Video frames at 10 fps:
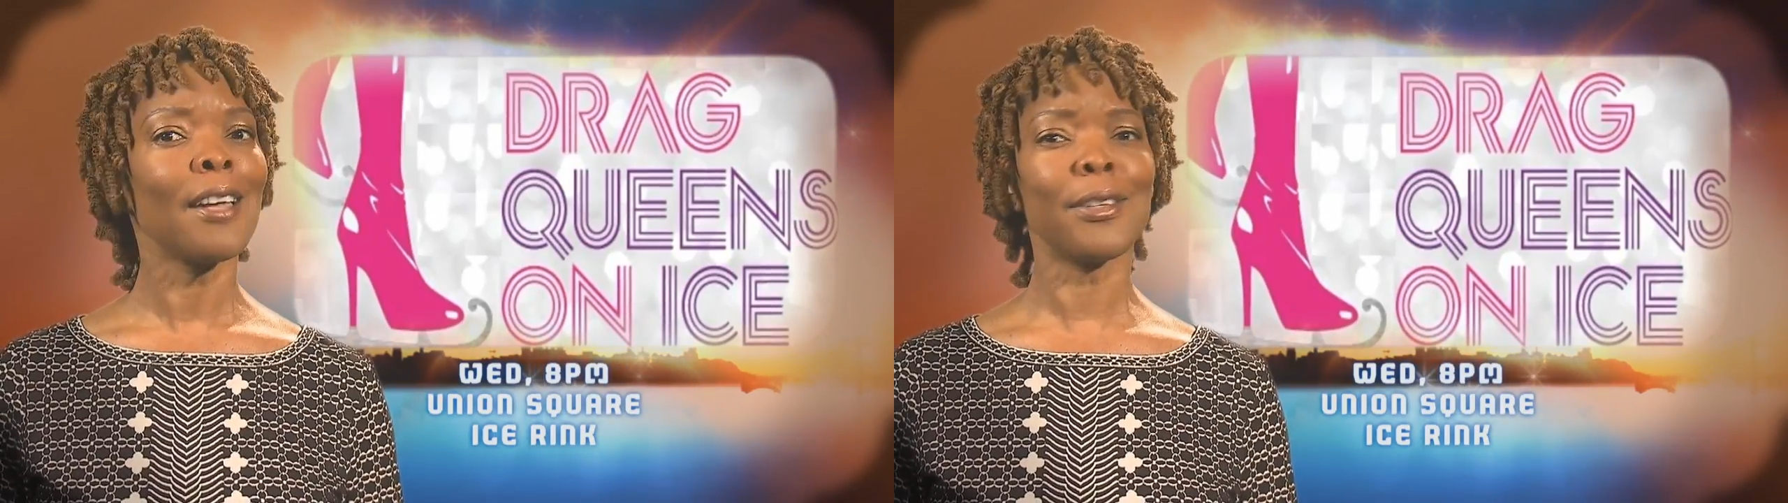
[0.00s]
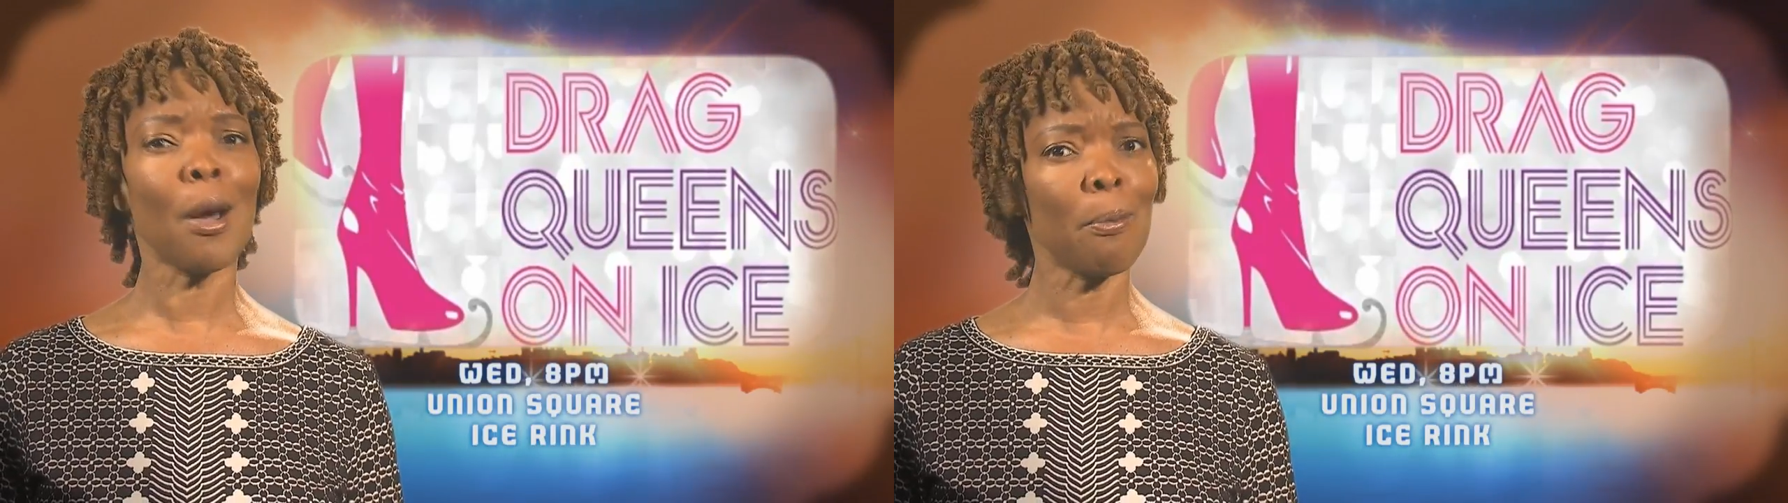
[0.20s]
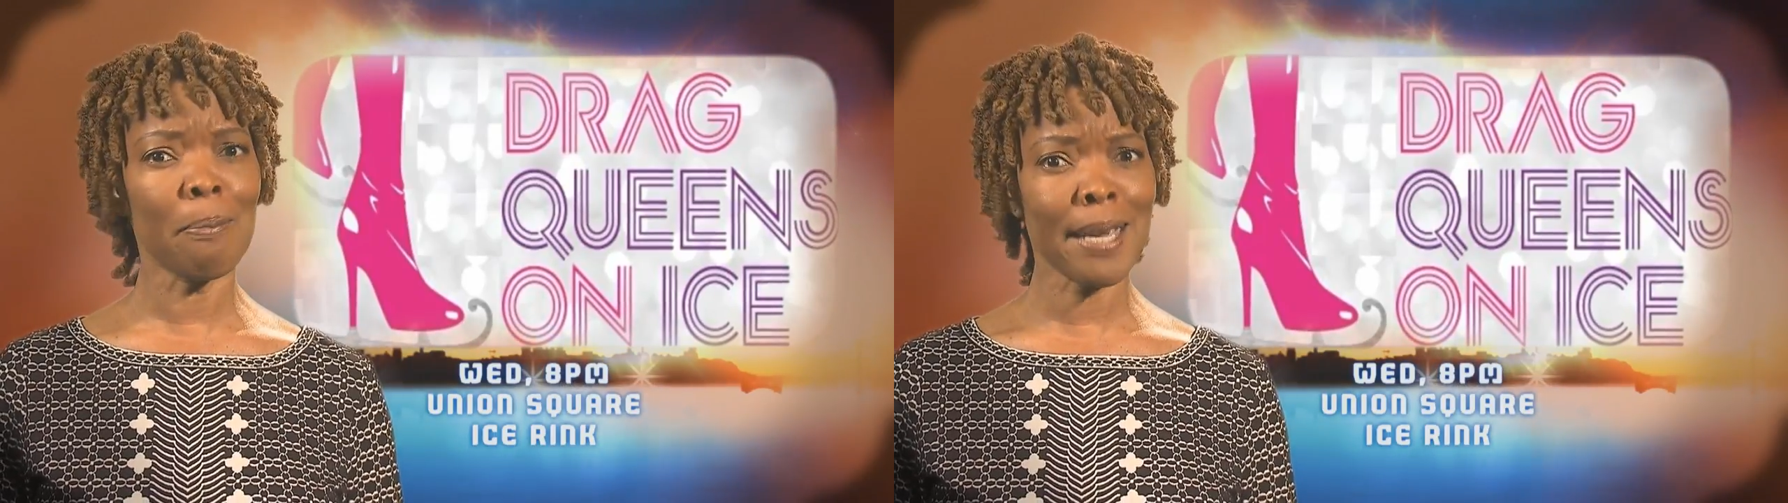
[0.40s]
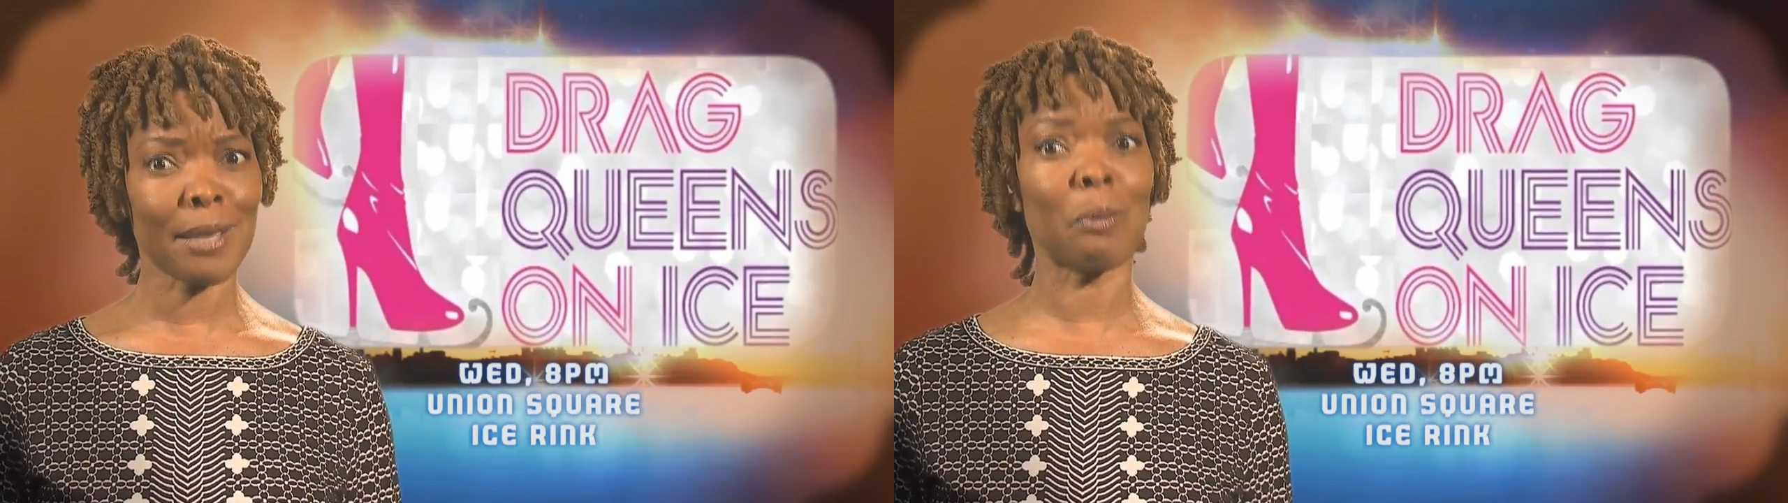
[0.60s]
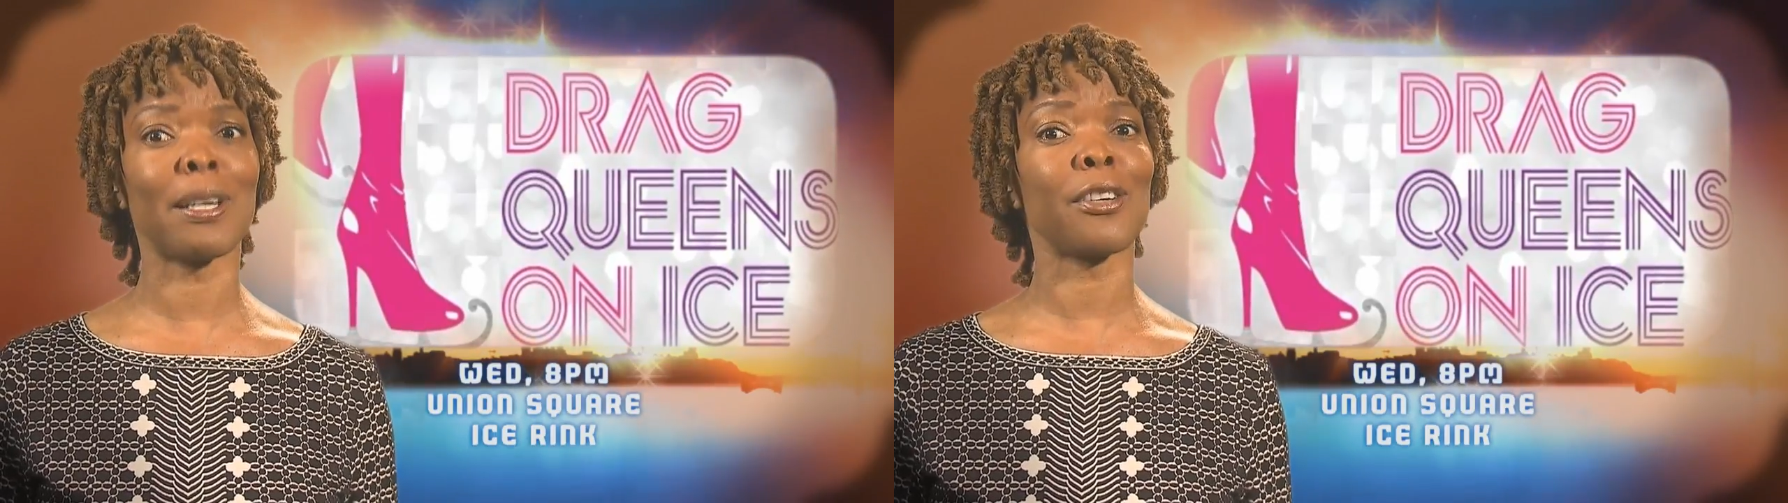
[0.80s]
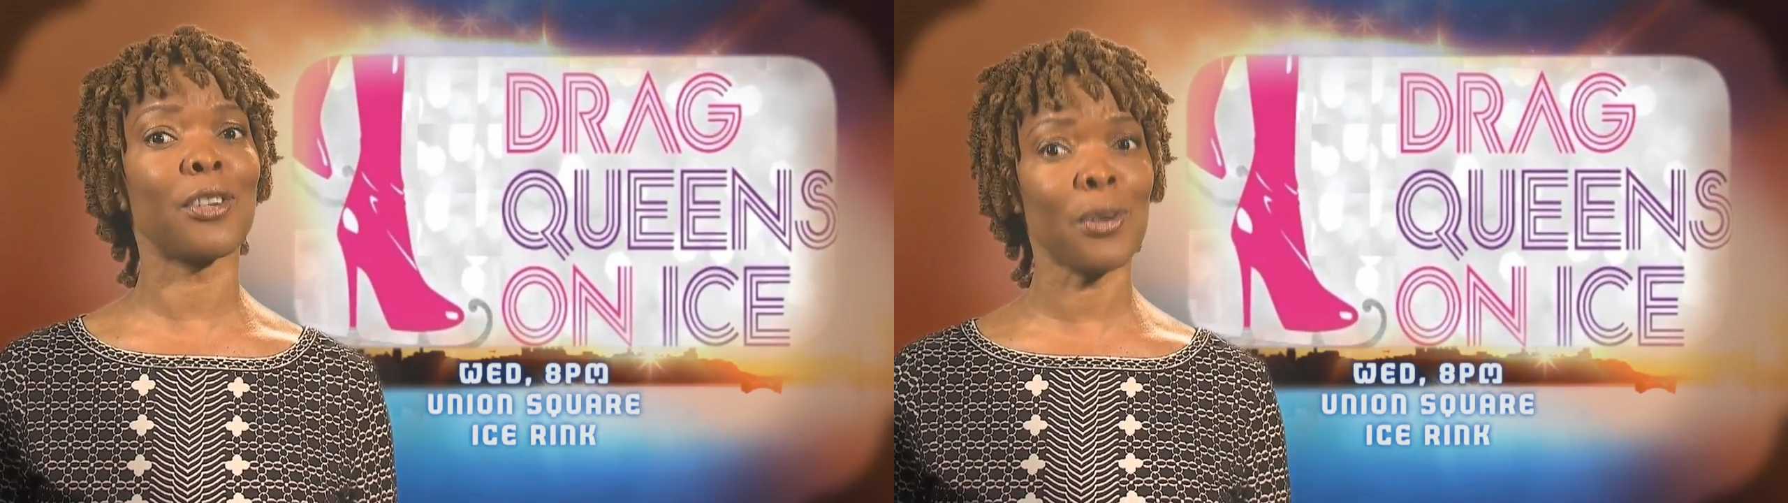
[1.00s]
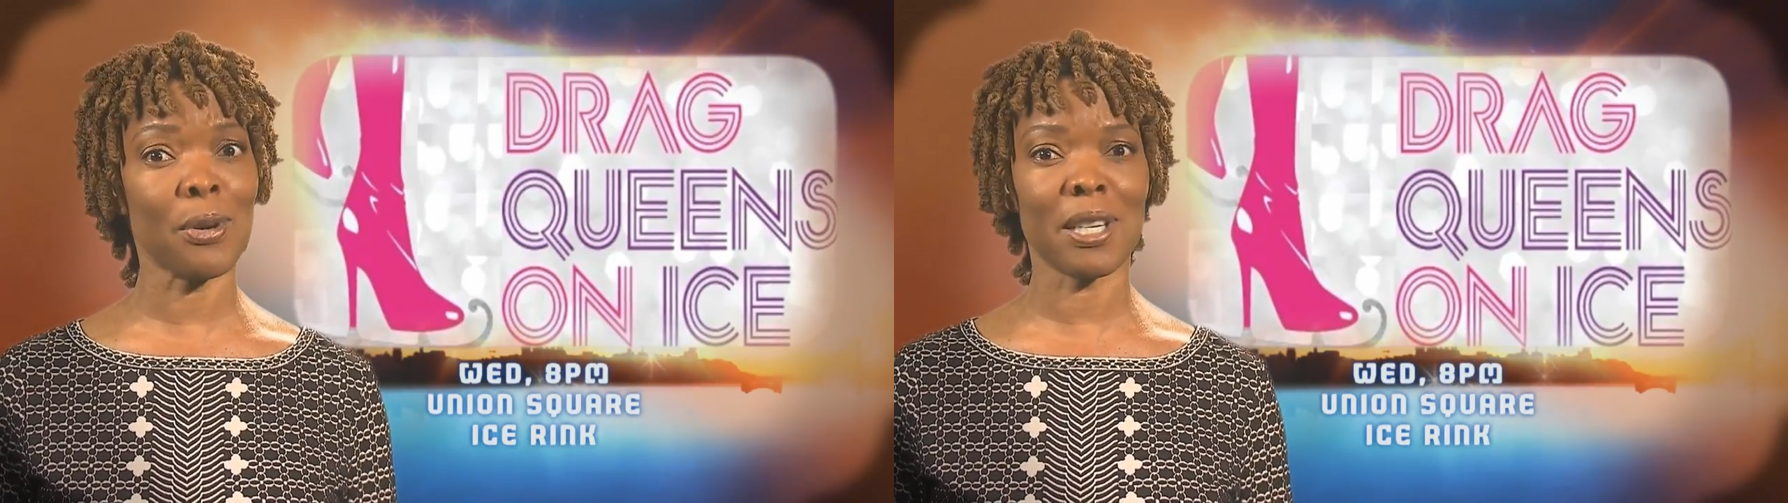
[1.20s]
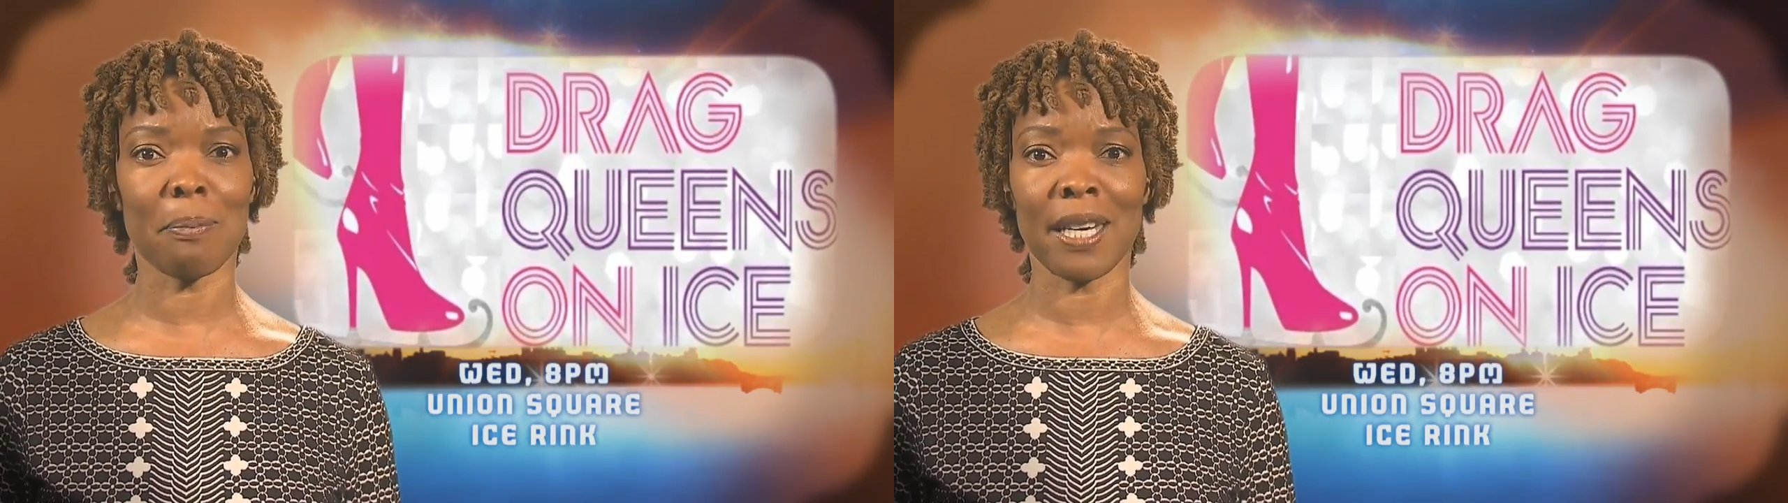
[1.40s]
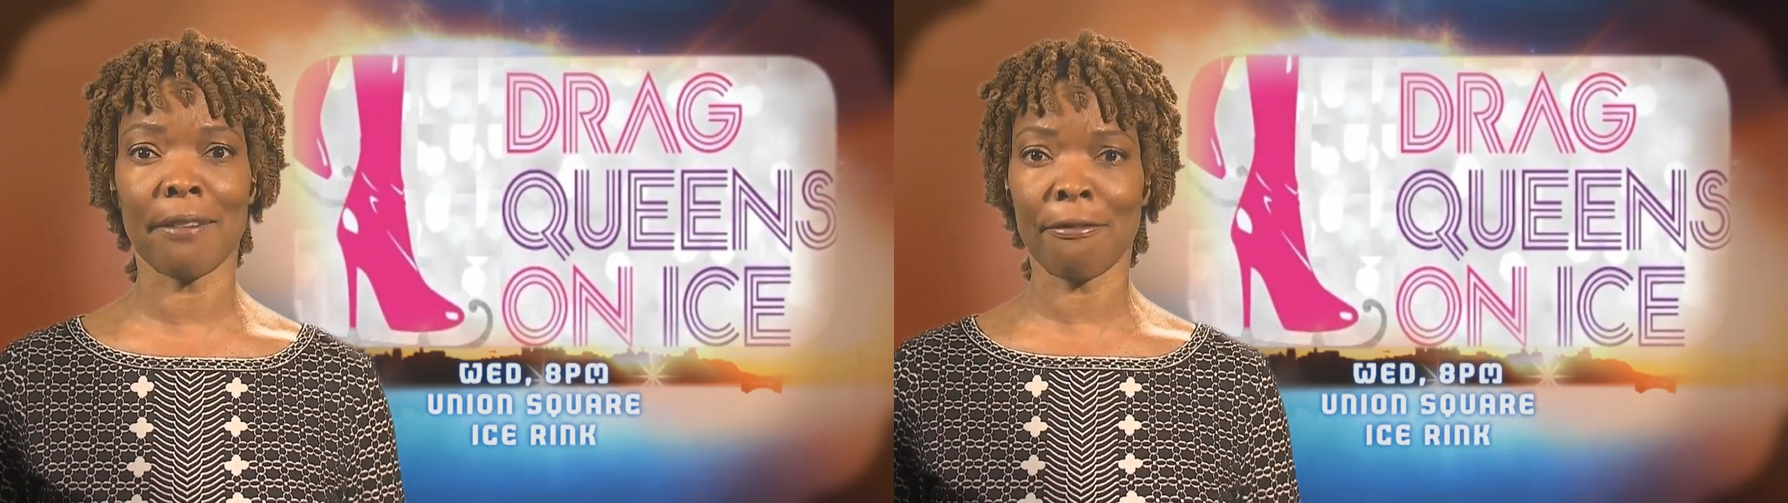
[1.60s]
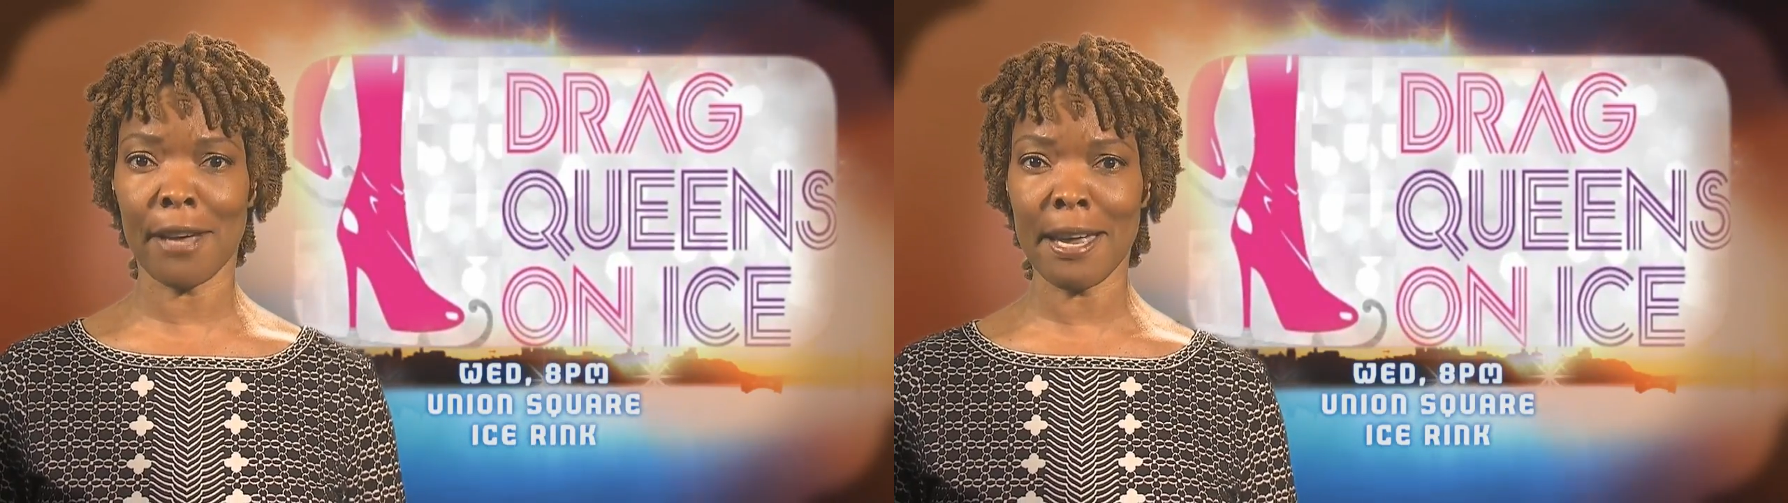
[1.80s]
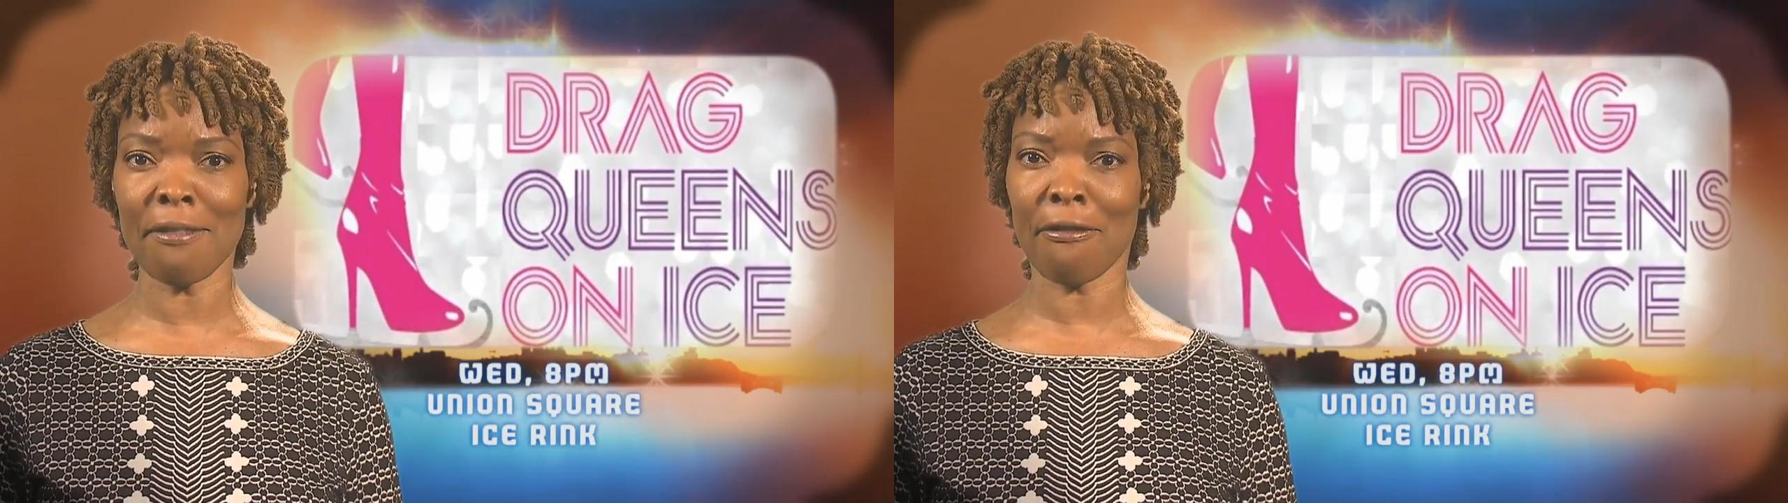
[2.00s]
Don't miss what is sure to be a fun,